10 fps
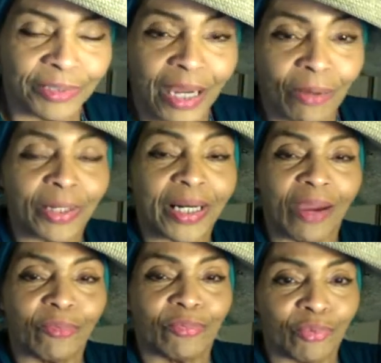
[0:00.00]
Now, when
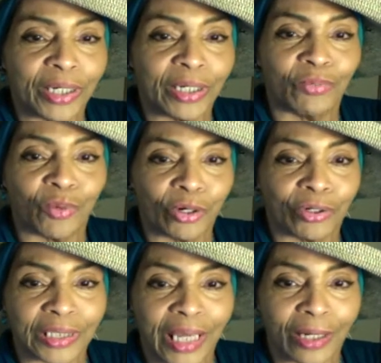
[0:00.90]
I read
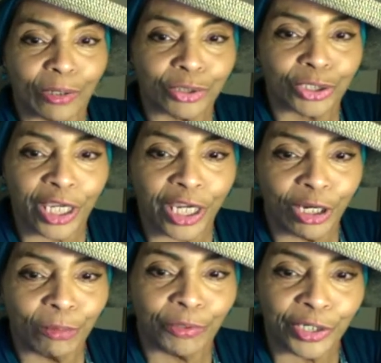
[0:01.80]
words like, O
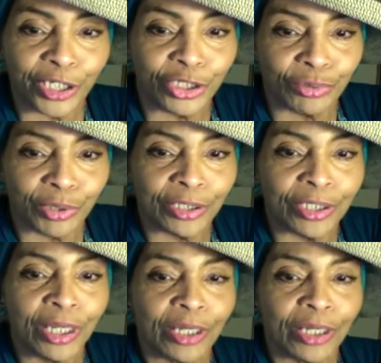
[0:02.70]
Jacob or Israel,